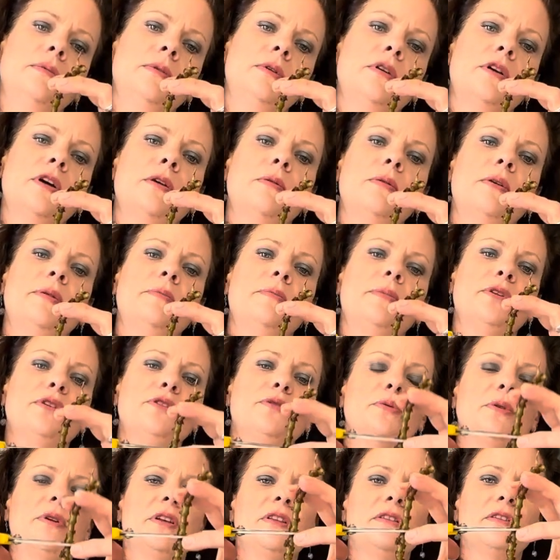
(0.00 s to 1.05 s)
Go in
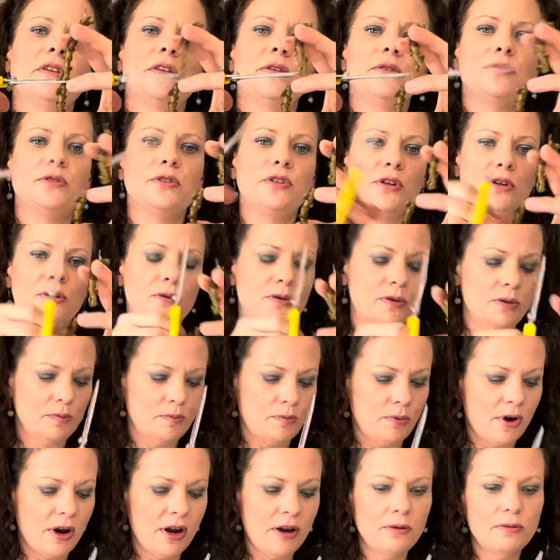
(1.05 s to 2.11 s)
between those two
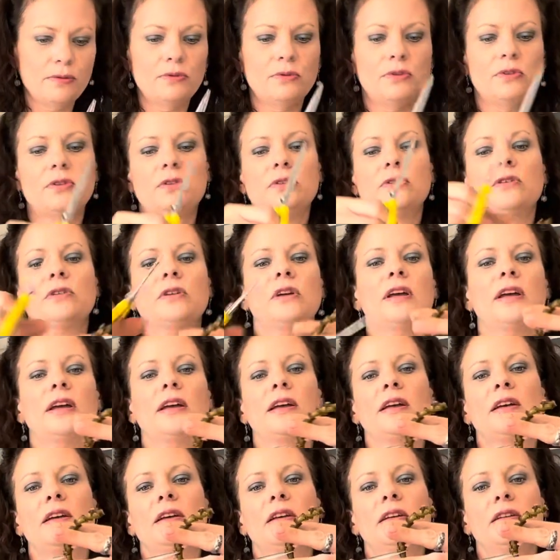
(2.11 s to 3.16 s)
sprouts
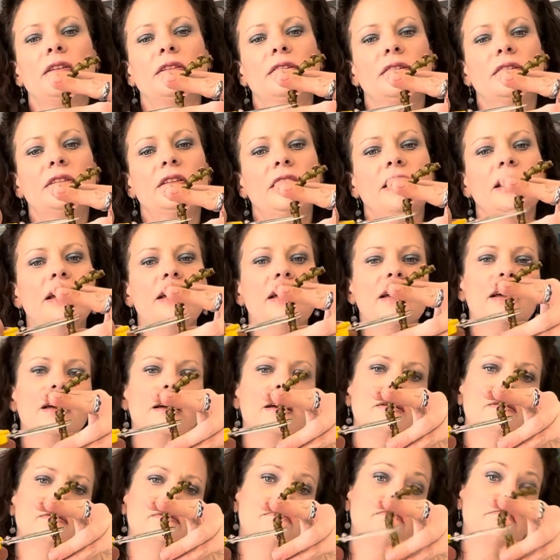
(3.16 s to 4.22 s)
and
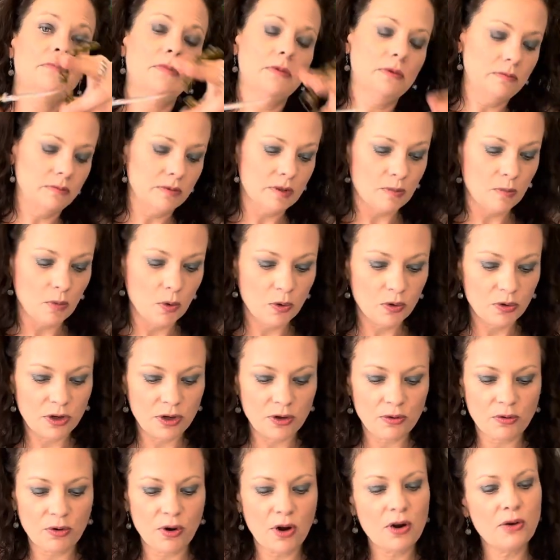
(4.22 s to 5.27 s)
there. Some more new
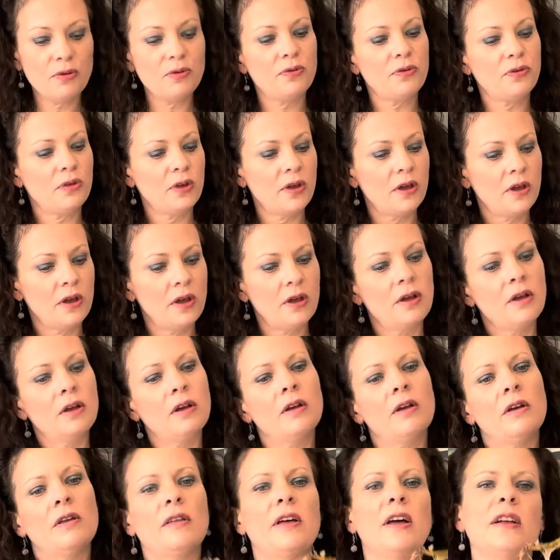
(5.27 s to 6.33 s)
growth.
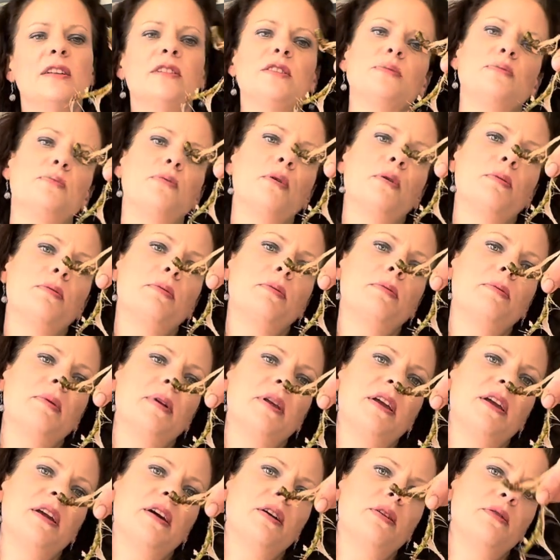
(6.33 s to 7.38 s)
That's
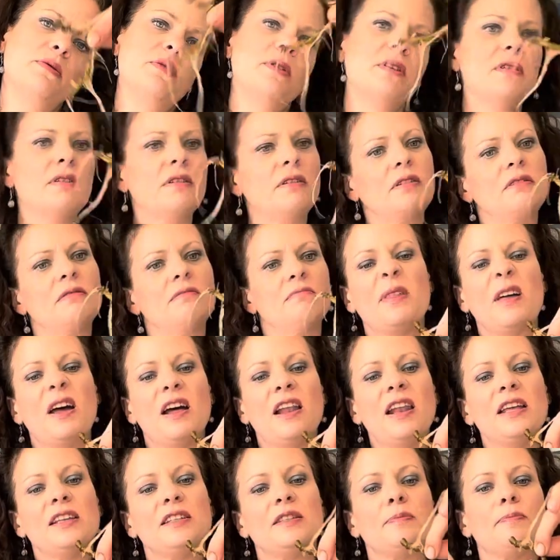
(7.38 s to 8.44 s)
probably now
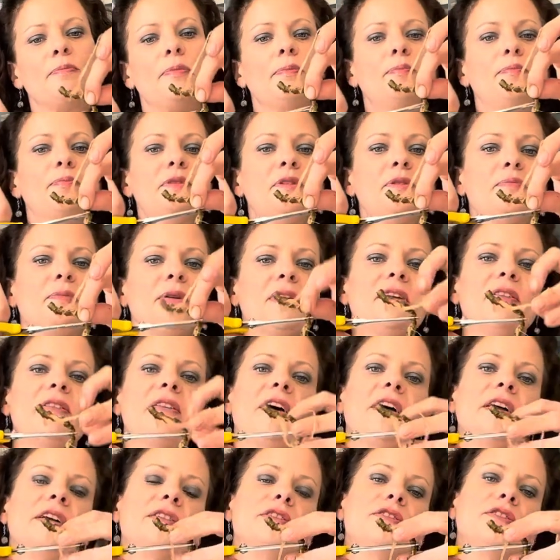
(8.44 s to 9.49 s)
let's split
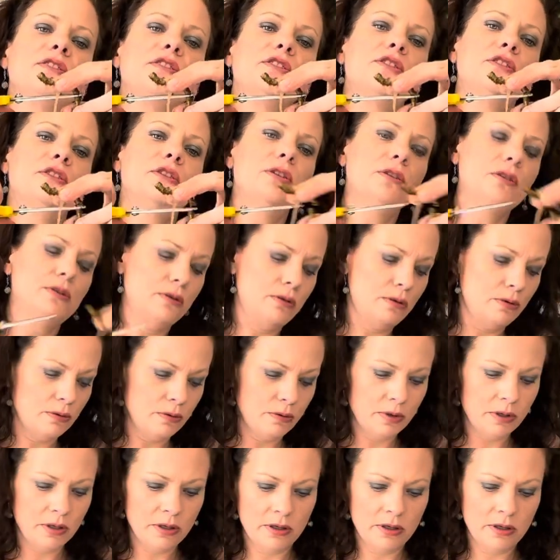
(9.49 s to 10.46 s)
that into 2